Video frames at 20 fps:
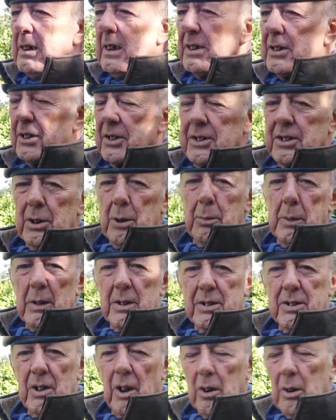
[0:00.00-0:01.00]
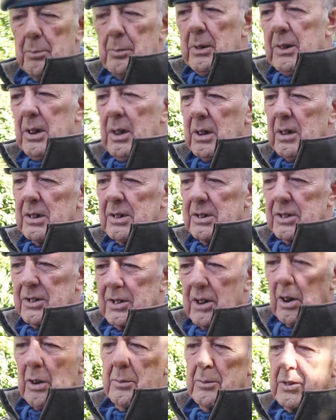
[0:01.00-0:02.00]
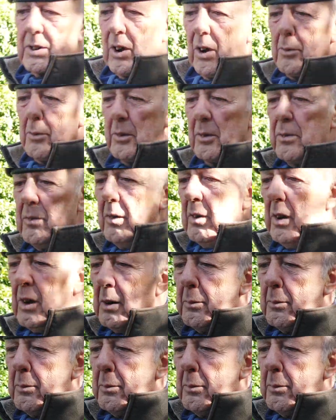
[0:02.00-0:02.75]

It should still be it's a solemn time of